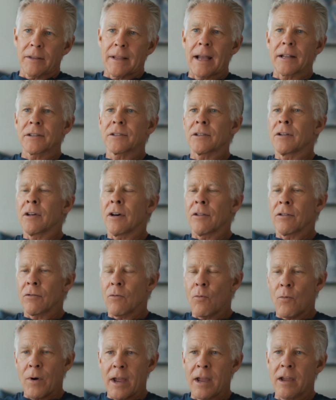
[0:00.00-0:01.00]
That's another
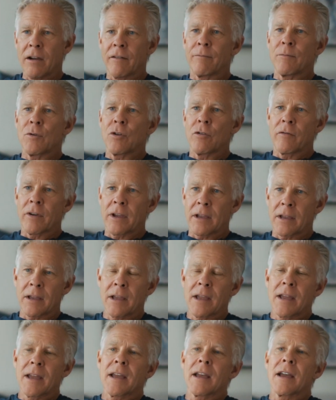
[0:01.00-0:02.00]
way of moving
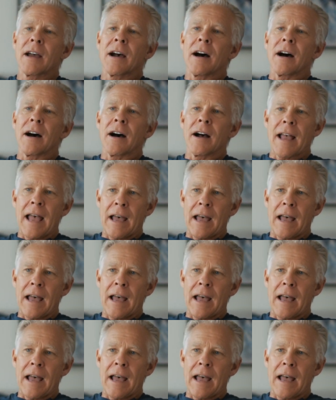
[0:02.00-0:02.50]
uh,